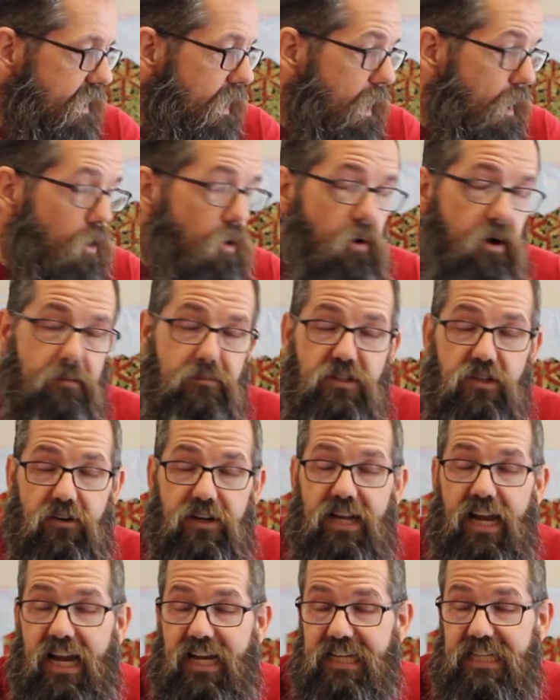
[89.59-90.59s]
oh, I'm
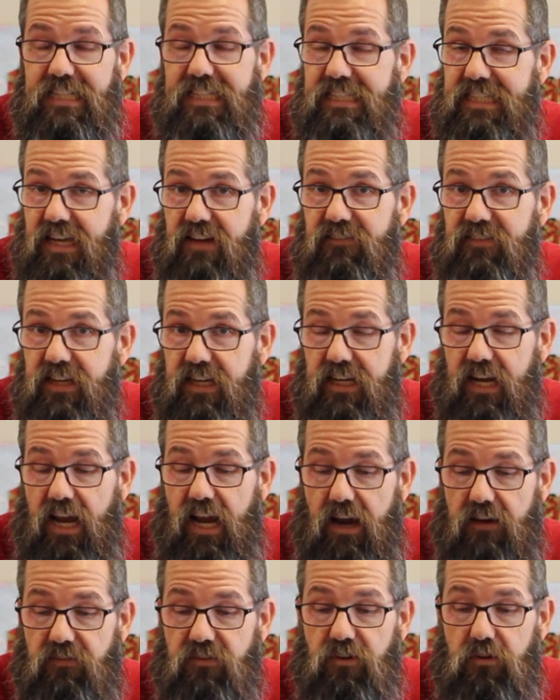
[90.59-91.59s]
sorry, 87 and a half.